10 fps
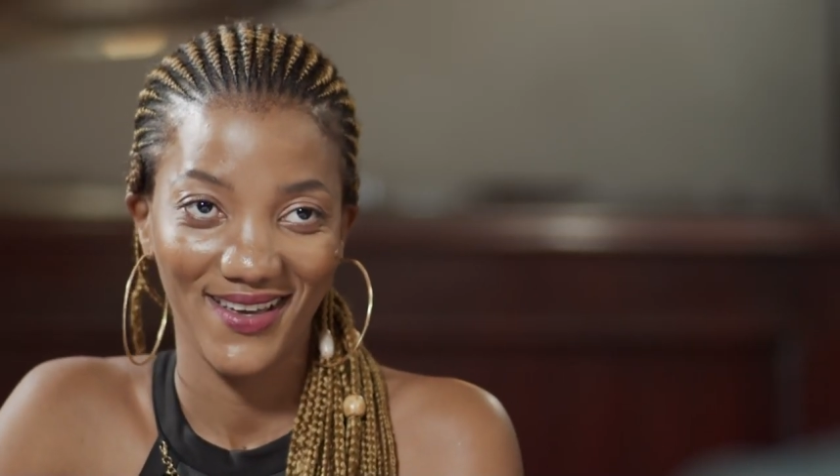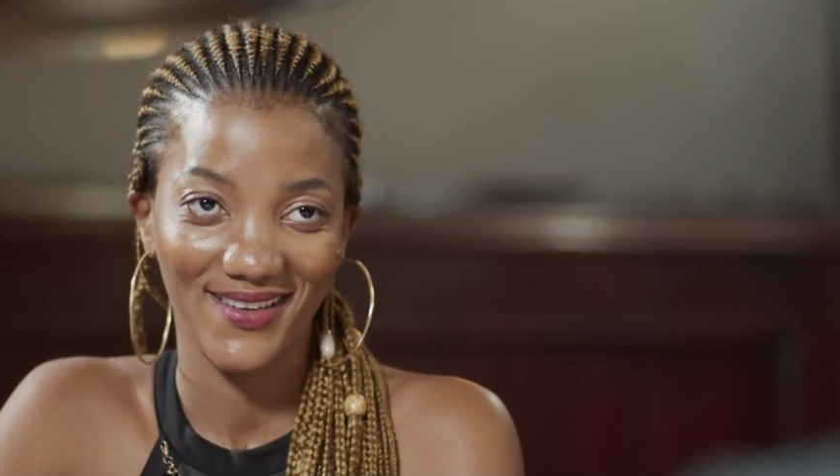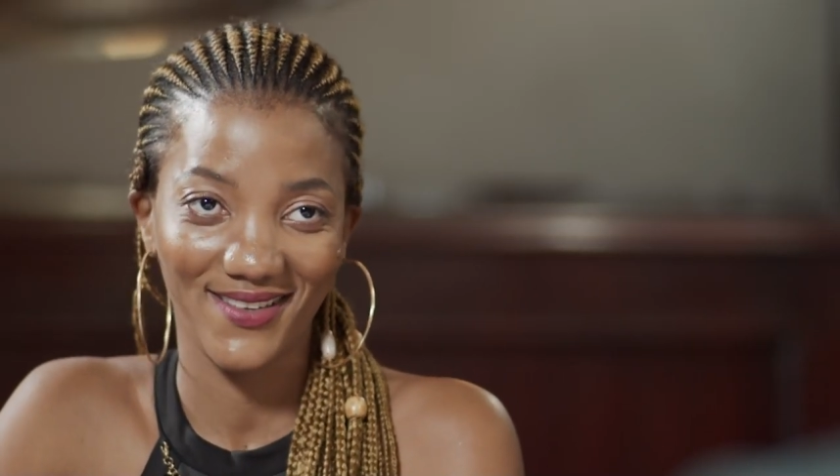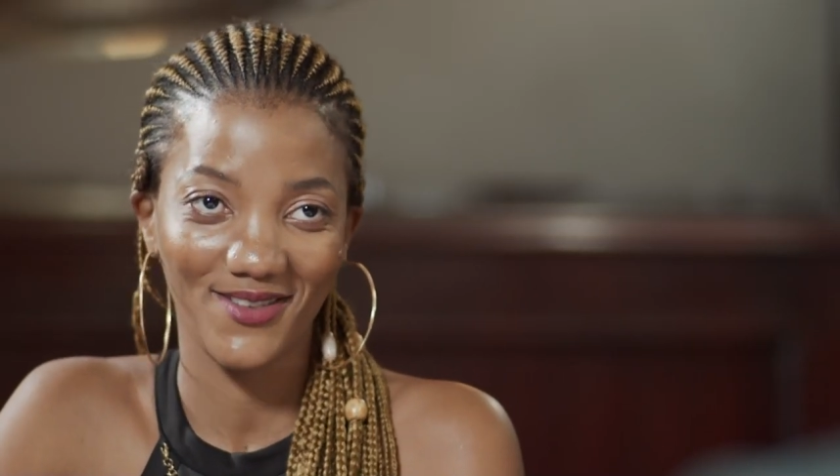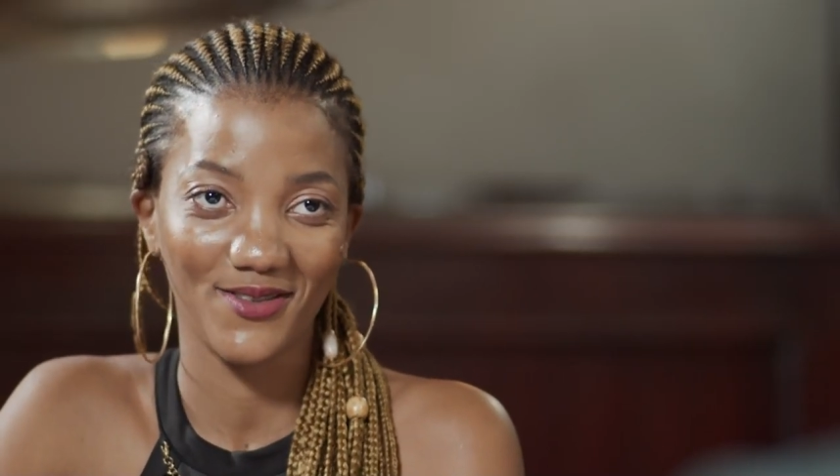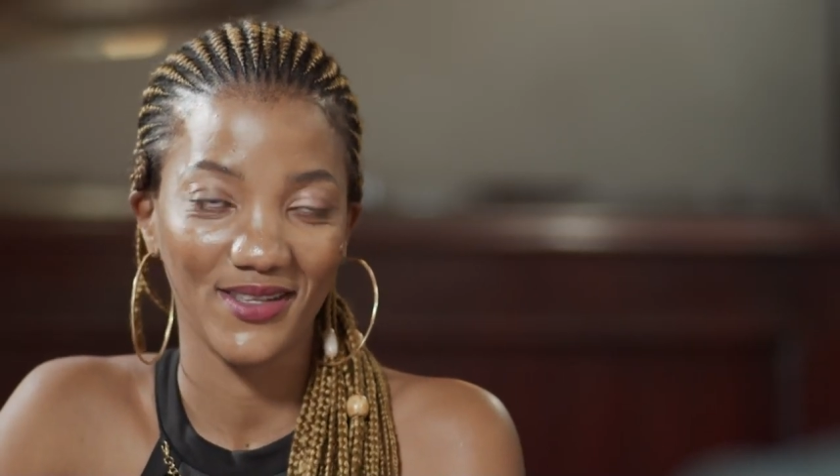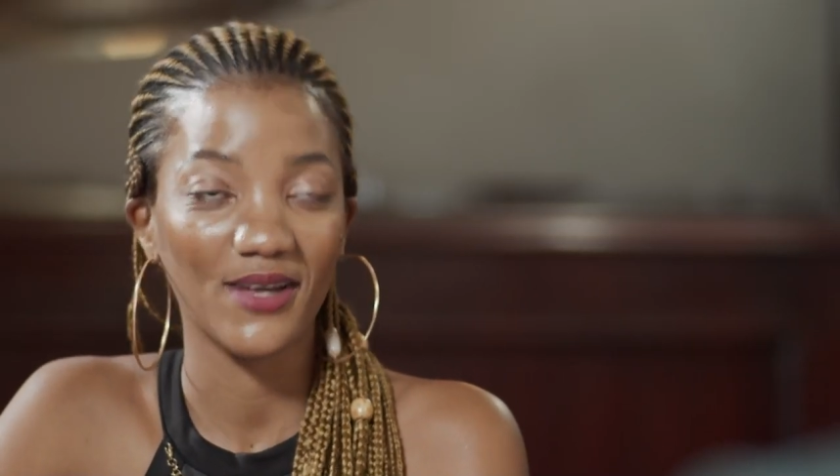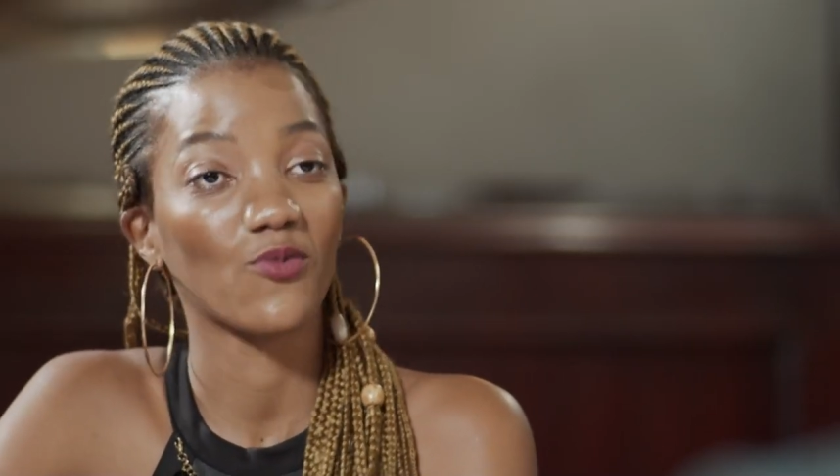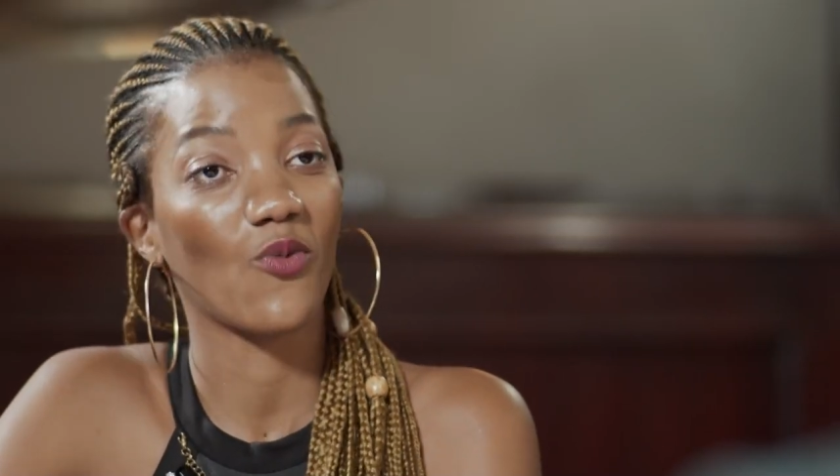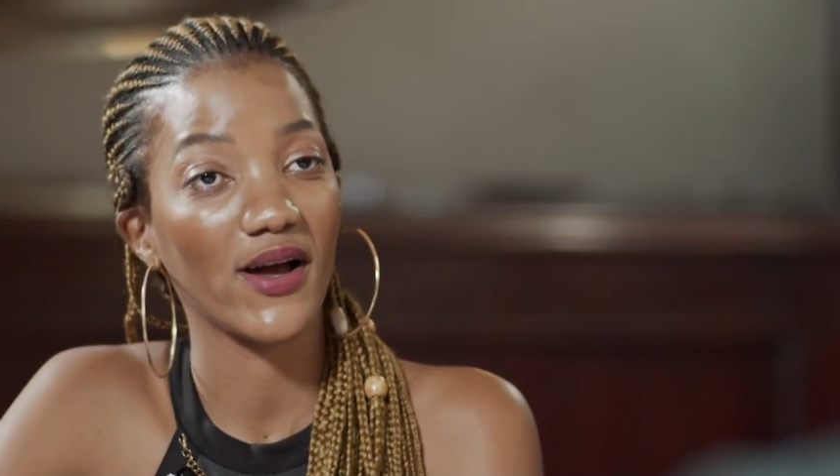you know, that
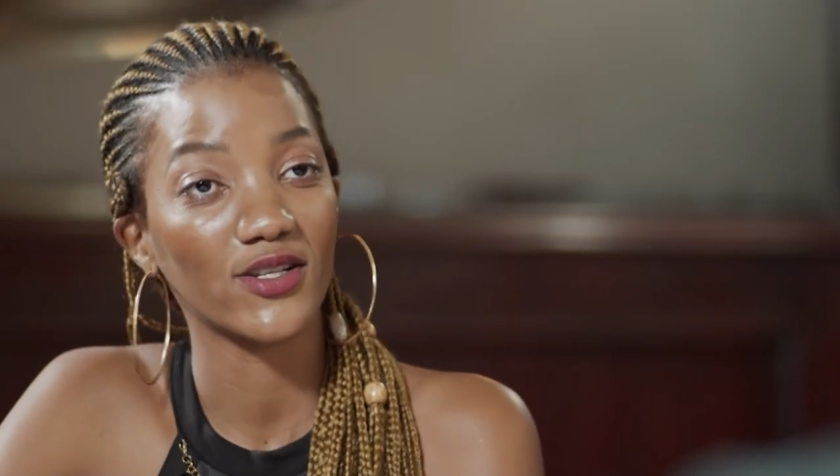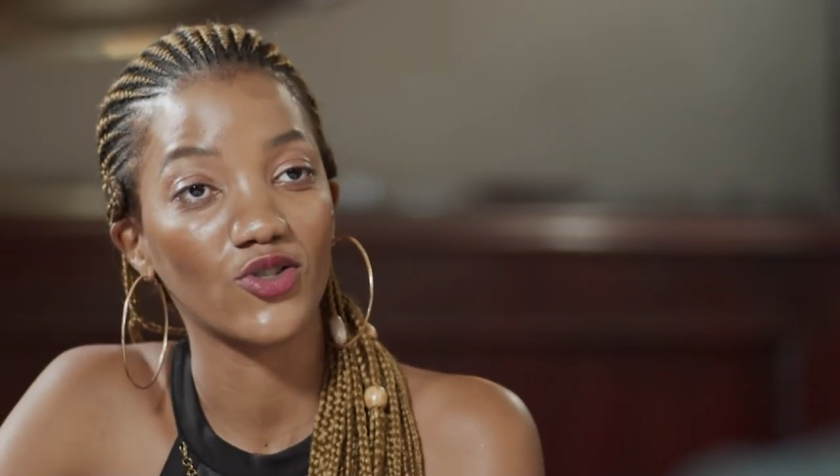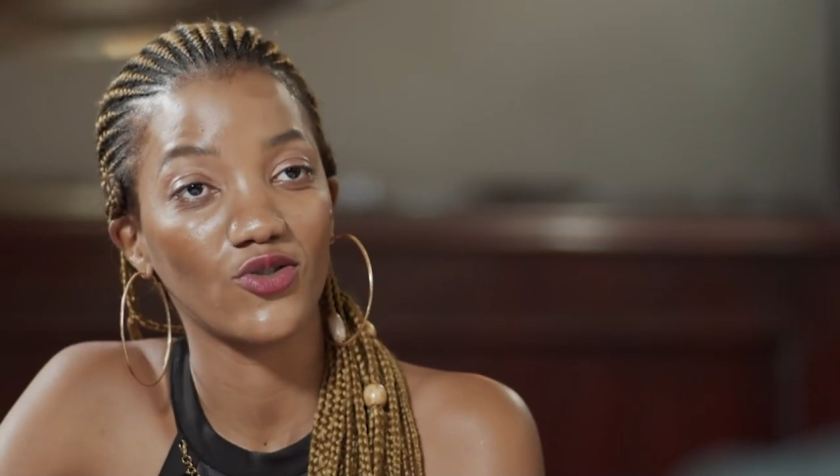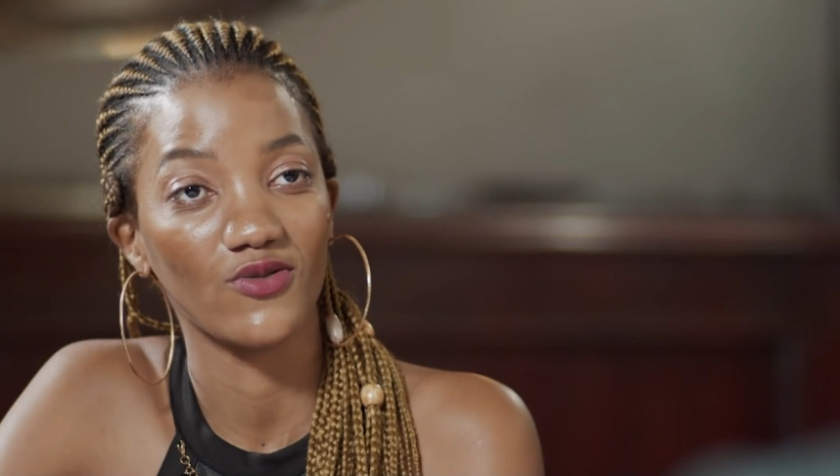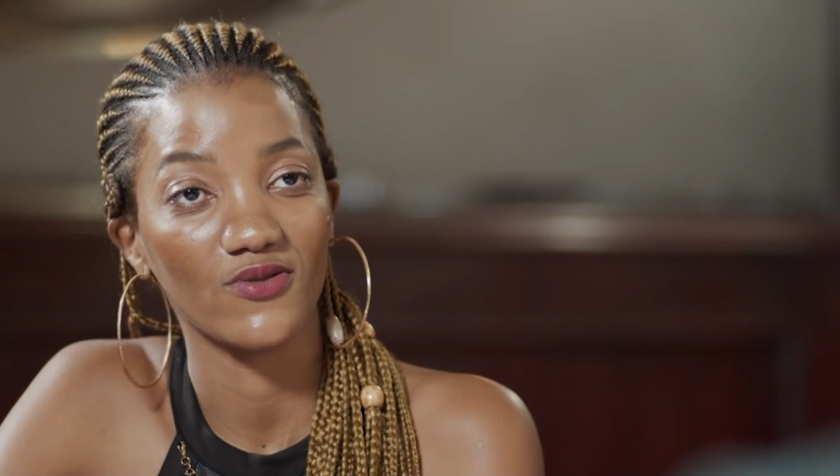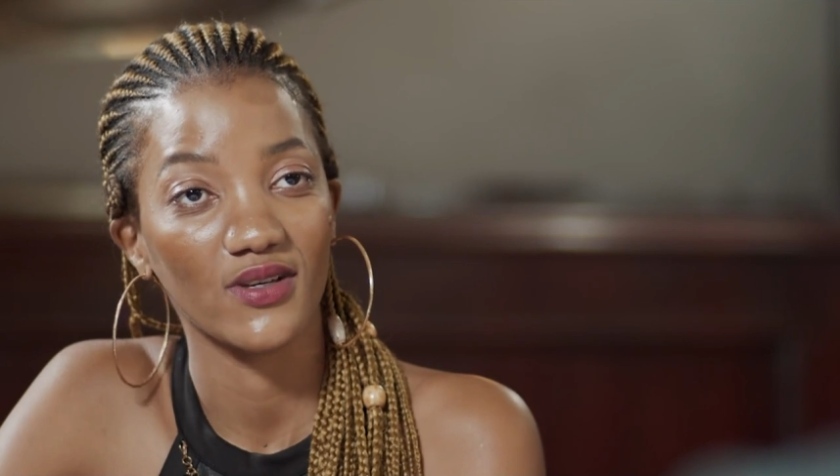want you.